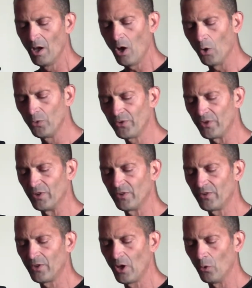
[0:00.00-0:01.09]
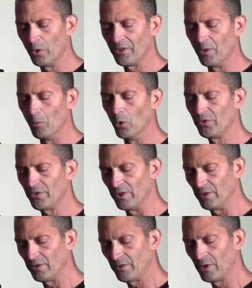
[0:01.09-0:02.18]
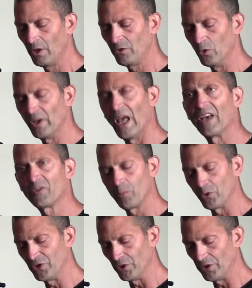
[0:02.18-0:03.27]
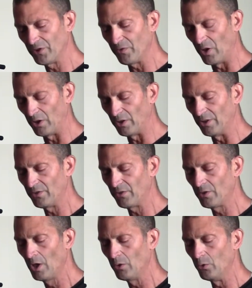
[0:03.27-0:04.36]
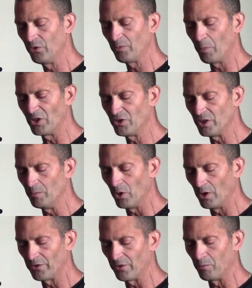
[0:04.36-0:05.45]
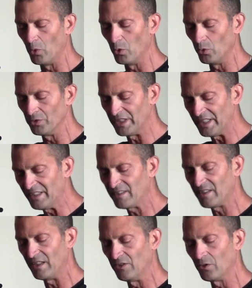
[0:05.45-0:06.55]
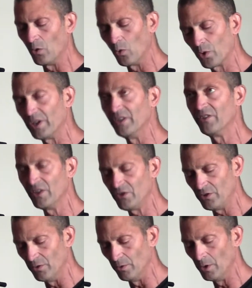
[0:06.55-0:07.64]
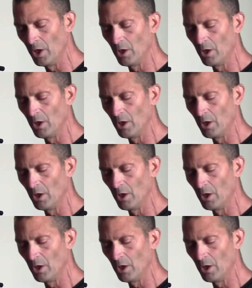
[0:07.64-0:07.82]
hostess with the mostess, to an aspergillus fungus whose spongy balls of mold eat into organ tissue,